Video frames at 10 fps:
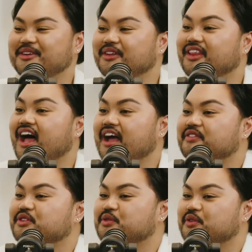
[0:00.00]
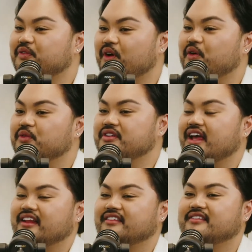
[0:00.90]
Your life has revolved
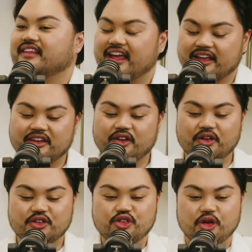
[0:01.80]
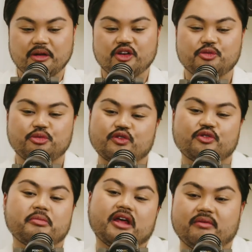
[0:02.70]
and, like, got so many just
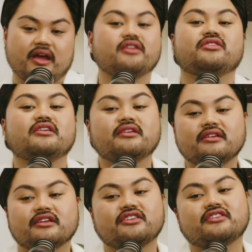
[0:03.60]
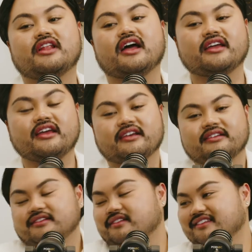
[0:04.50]
beautiful men around you. You're just lucky.